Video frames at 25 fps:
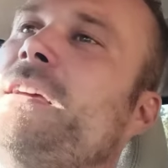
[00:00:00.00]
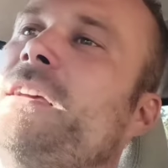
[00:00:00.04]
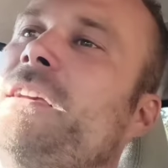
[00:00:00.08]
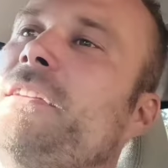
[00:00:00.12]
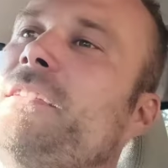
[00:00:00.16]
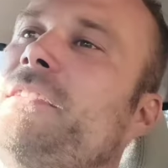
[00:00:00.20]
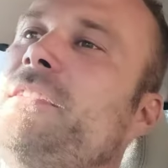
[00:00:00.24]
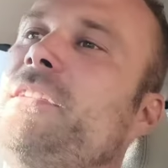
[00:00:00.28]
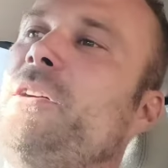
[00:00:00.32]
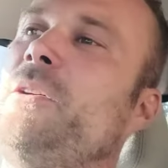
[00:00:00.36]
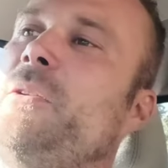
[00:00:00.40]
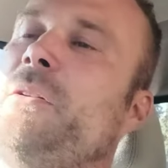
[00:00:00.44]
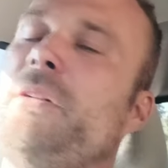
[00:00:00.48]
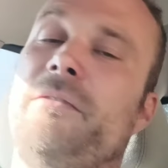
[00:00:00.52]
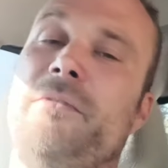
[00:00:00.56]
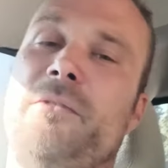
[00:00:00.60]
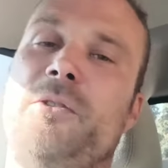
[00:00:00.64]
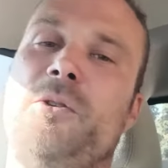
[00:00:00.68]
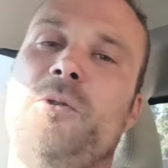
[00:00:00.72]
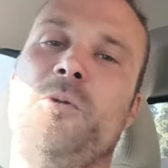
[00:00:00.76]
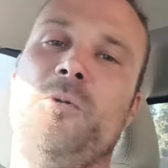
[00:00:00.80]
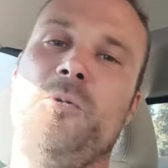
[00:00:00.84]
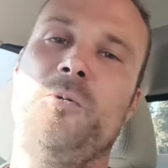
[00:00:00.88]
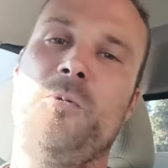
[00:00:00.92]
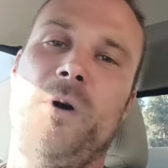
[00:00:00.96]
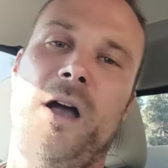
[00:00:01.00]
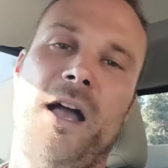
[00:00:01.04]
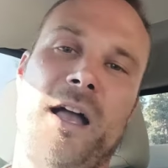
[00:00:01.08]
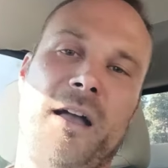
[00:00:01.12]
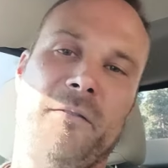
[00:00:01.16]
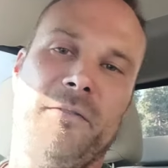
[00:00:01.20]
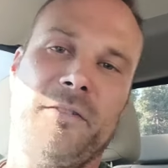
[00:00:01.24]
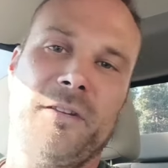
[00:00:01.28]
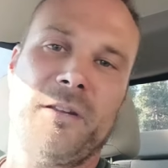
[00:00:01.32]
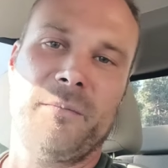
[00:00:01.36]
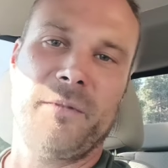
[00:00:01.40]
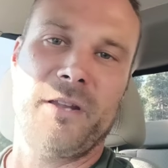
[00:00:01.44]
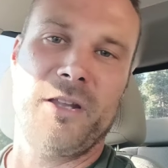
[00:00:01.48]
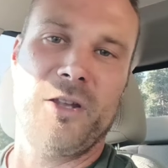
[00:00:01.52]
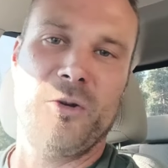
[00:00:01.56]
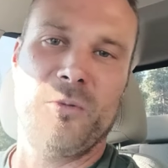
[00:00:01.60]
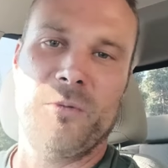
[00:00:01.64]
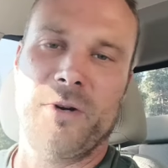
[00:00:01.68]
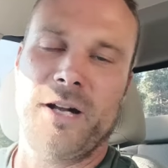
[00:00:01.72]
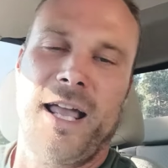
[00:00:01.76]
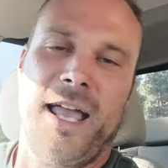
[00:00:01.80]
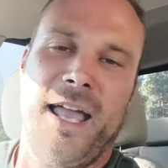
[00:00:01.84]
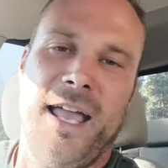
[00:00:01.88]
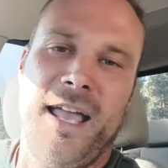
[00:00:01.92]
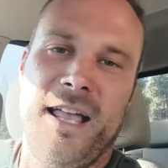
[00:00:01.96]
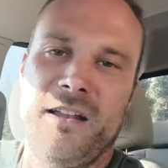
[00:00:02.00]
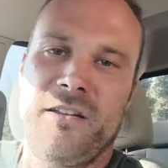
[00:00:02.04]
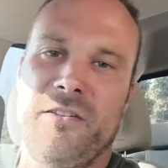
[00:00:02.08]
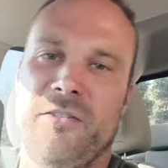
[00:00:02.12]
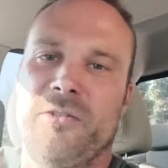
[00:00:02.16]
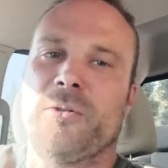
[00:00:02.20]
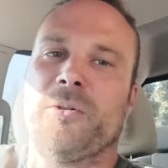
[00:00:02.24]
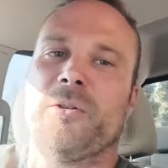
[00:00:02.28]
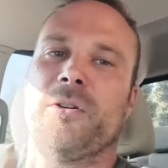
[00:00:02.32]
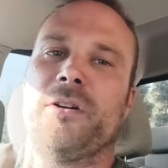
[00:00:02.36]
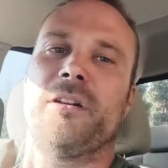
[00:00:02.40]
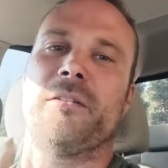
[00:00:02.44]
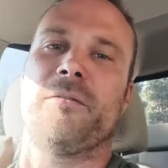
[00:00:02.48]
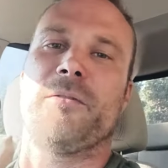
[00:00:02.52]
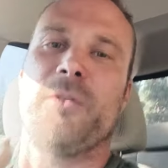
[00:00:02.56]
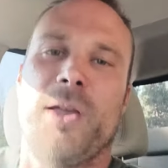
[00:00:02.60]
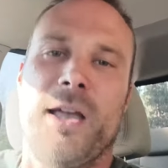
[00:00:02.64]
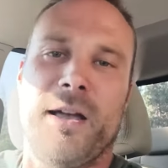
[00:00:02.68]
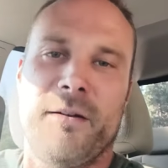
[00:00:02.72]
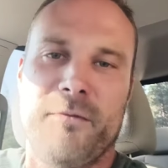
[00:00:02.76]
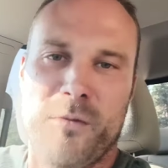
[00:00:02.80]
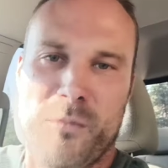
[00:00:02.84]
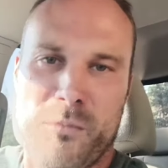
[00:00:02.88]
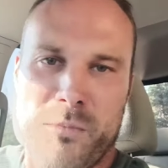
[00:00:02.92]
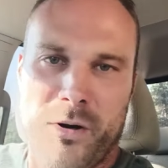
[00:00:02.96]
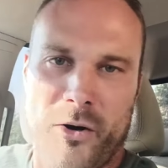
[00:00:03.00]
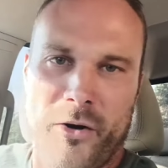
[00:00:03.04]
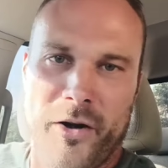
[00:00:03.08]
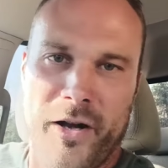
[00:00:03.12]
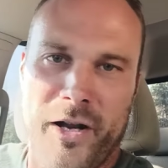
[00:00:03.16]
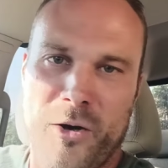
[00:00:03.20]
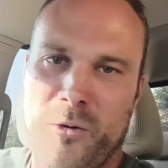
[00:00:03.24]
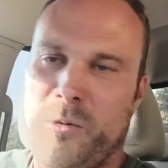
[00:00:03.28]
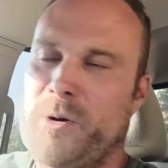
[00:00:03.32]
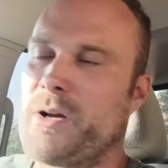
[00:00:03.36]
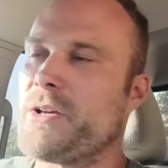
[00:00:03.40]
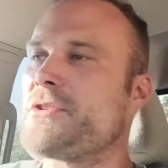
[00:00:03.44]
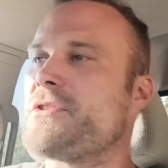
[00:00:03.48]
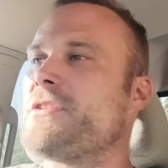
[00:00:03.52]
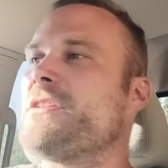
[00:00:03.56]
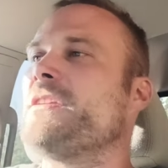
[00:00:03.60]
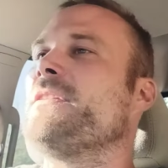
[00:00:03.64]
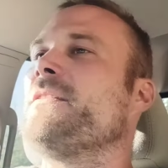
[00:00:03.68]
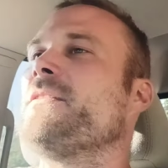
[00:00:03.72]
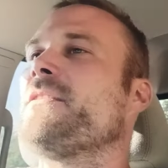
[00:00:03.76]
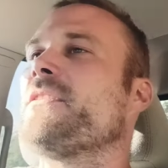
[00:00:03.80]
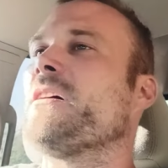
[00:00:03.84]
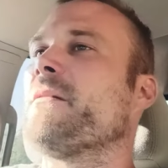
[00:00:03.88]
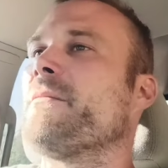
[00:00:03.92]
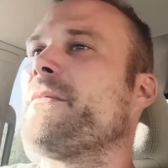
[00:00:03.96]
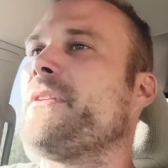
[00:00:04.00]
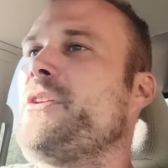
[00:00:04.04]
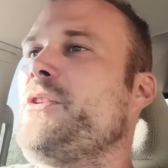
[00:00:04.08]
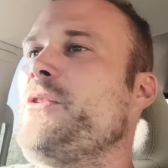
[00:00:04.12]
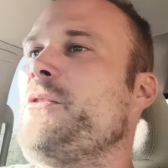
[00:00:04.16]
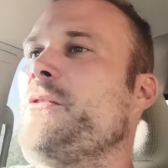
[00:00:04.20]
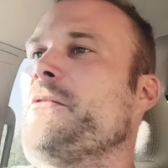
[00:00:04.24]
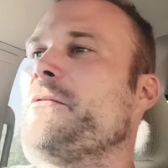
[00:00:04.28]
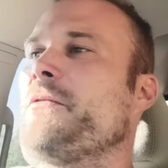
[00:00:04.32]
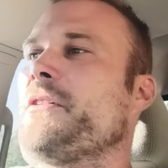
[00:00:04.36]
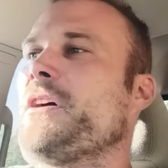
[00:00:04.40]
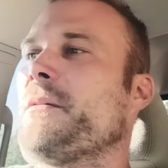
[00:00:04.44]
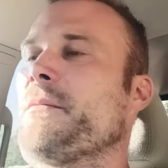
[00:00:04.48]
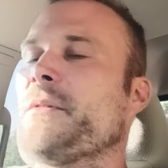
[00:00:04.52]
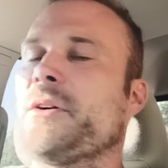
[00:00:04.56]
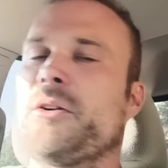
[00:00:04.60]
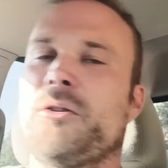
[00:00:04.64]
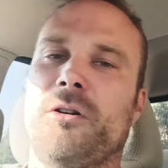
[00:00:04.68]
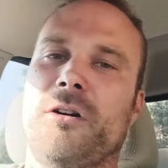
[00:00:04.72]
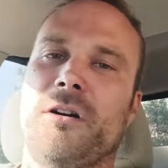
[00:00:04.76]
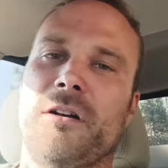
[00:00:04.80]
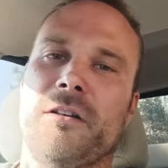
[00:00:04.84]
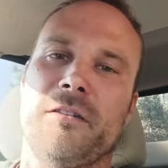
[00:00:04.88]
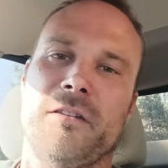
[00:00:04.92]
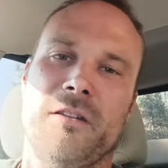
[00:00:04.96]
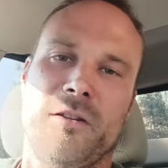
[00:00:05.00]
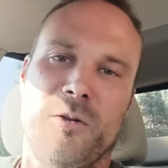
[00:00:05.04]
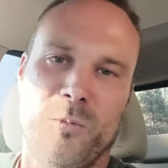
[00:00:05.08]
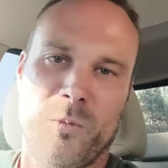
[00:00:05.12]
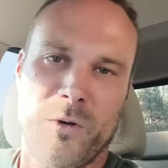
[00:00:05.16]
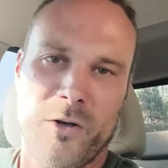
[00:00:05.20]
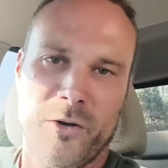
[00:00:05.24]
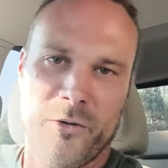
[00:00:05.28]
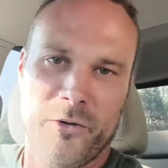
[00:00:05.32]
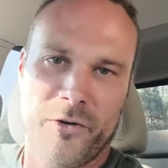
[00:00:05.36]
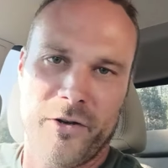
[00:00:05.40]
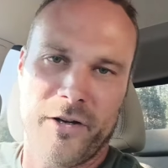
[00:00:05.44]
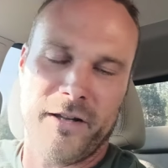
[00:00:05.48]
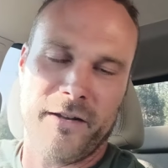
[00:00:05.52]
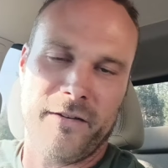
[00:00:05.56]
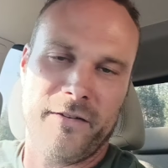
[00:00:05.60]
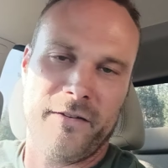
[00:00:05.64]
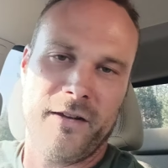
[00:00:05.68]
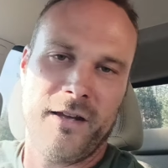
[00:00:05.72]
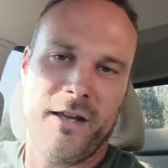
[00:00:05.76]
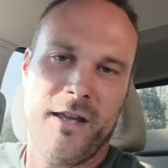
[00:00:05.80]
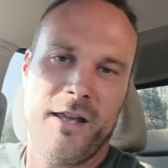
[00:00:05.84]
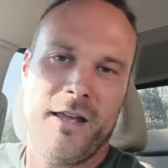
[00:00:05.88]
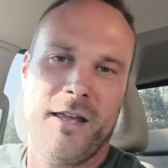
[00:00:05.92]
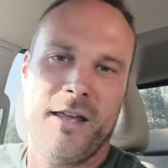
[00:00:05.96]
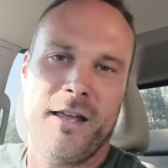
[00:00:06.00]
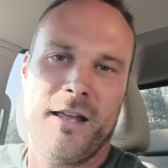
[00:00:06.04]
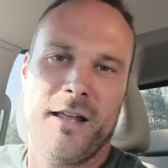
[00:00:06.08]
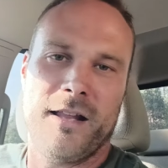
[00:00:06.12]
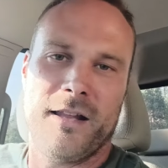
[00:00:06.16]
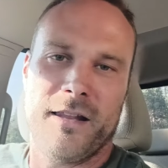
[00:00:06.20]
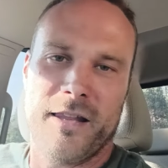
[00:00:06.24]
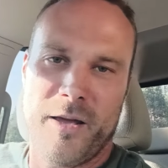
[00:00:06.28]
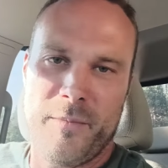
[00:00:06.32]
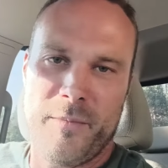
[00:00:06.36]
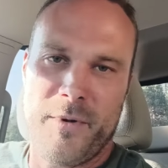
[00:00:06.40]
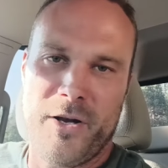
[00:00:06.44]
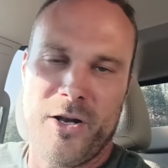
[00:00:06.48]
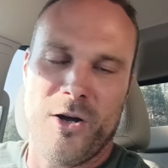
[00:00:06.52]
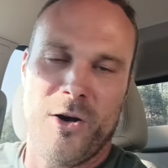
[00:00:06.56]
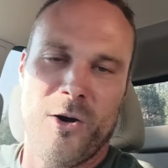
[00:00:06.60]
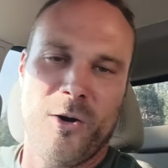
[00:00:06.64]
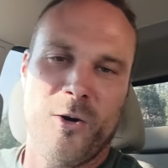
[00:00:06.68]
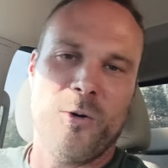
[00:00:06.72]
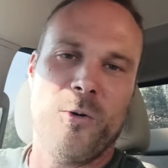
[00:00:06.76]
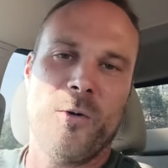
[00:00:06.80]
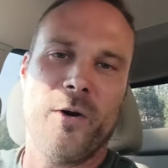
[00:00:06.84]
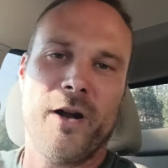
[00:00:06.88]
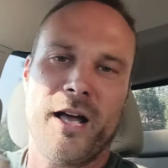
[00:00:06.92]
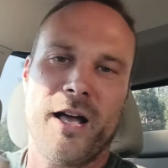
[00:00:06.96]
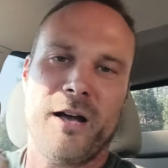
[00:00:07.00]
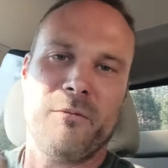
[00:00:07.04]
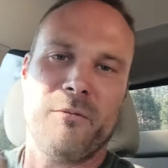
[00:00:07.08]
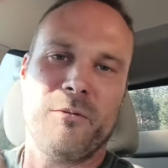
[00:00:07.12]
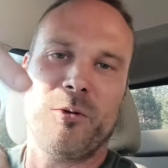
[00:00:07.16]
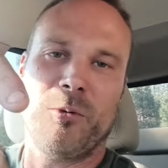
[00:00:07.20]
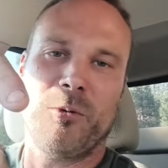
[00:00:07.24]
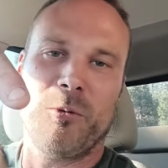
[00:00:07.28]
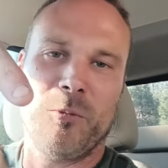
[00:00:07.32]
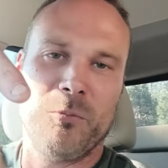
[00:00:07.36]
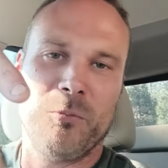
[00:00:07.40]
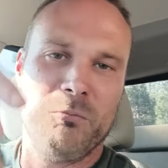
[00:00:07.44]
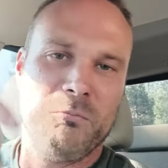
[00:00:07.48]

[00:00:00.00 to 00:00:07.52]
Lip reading: So if you have something you want to add to it, if you have a burning question, something you've come across in the wilderness, let me know and I will